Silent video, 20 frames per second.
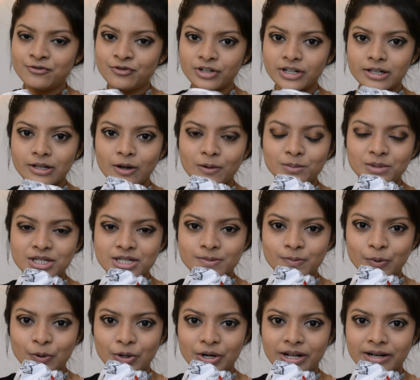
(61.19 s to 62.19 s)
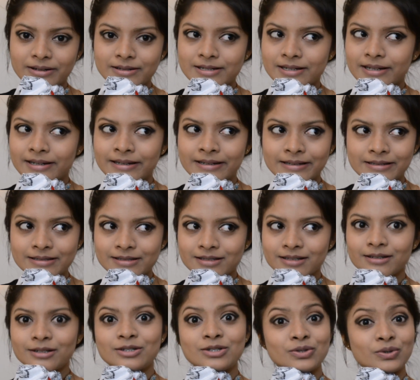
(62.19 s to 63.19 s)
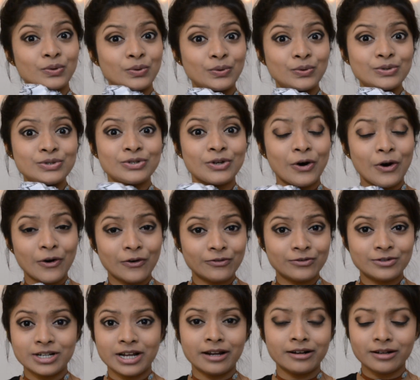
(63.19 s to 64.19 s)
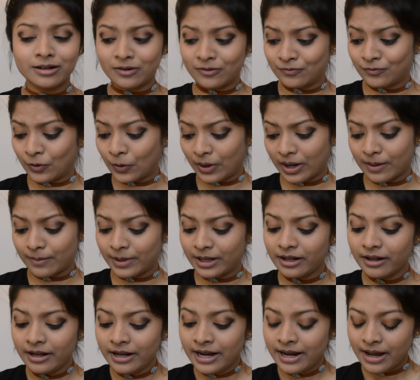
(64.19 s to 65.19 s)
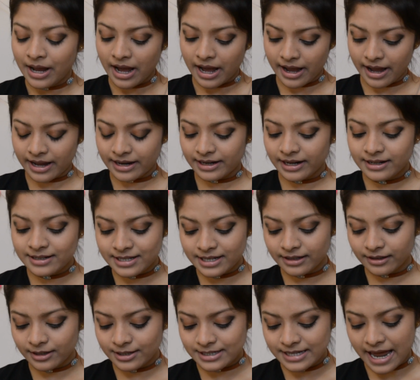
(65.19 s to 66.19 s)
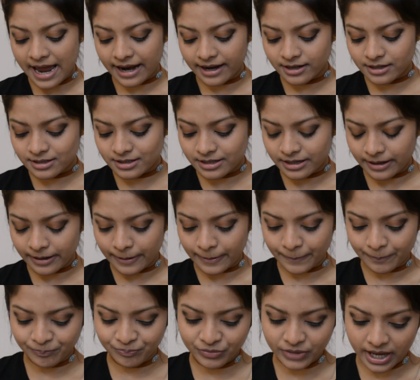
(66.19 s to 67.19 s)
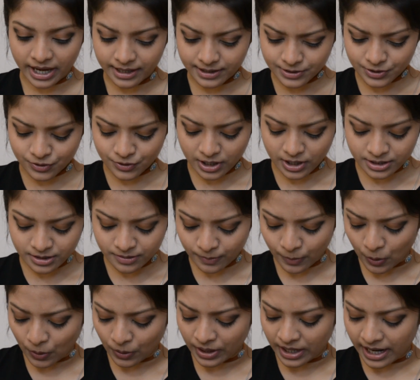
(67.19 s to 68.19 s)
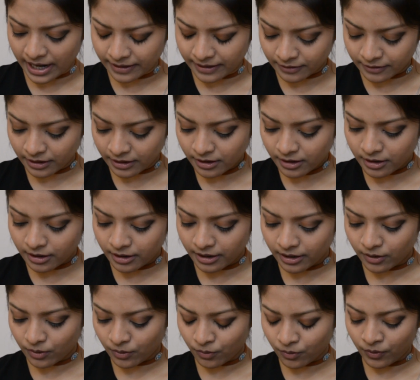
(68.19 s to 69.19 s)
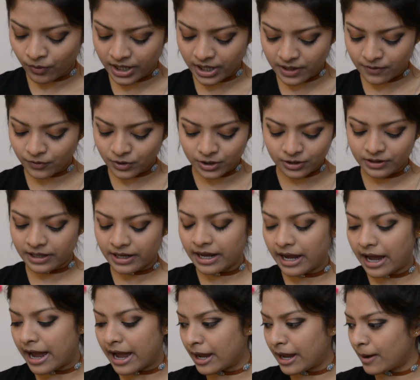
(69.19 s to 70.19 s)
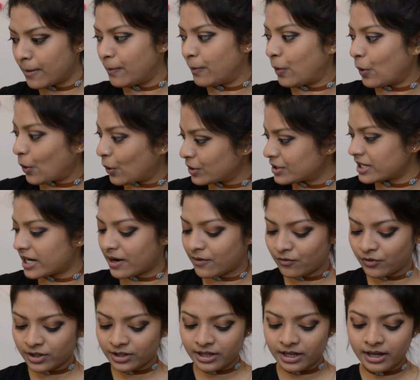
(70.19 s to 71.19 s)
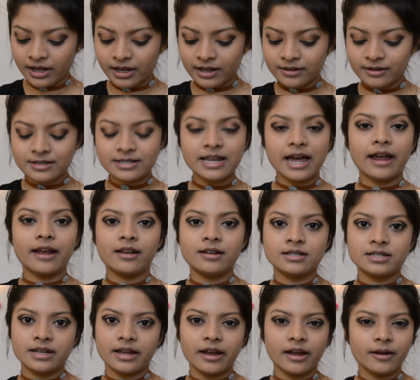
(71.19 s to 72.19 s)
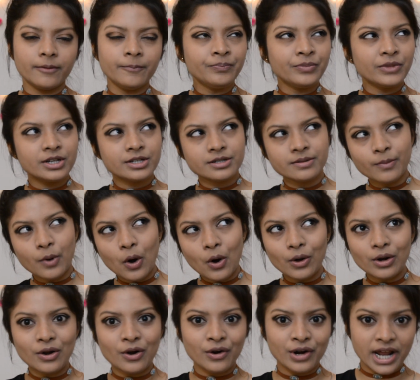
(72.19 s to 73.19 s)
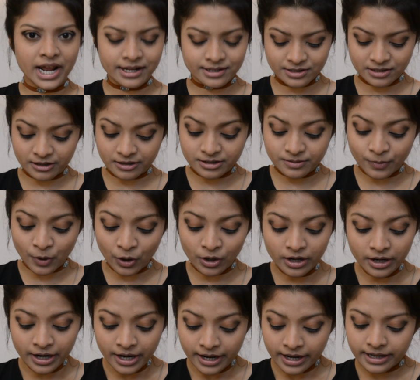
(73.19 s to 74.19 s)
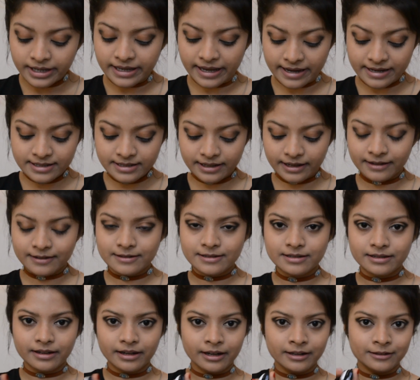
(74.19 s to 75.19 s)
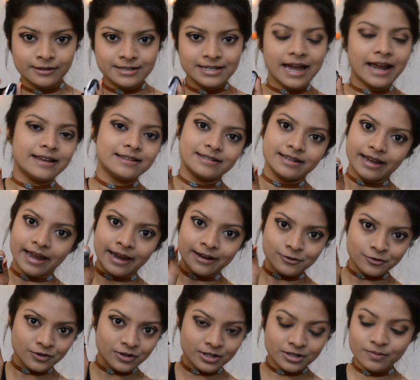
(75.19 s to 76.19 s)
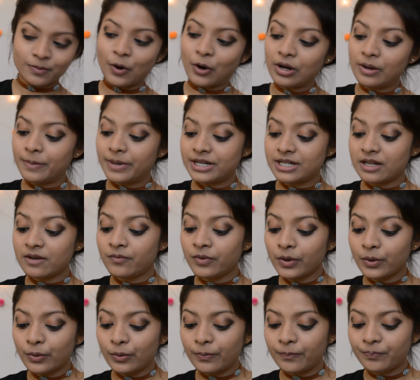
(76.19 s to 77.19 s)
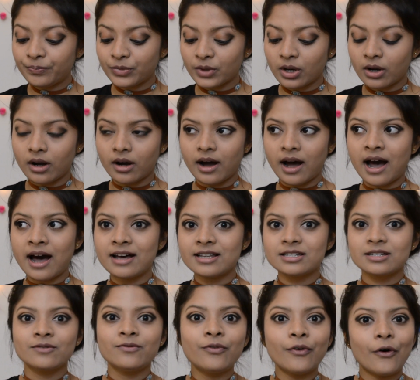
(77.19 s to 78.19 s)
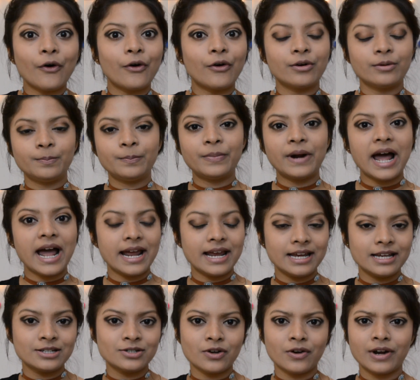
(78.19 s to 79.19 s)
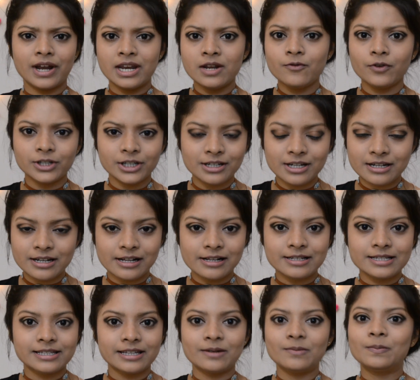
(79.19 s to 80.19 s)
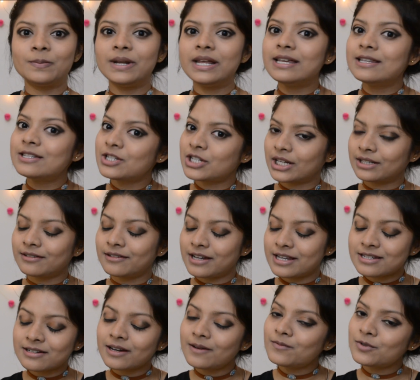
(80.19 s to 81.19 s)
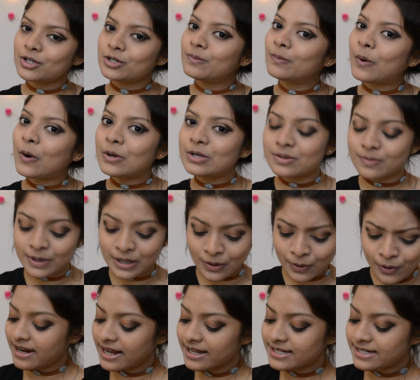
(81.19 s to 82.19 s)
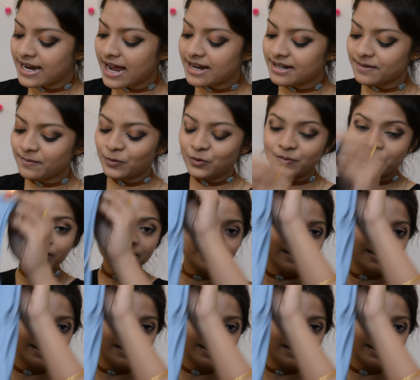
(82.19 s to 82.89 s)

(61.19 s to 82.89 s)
material of this product is so soft and comfortable, and it's in the size extra small. I think whatever the thing I have bought, everything in the size small or extra small. Yes, it's in the size extra small. But if you ask for price or any further details, then please check the description box below. Next item would be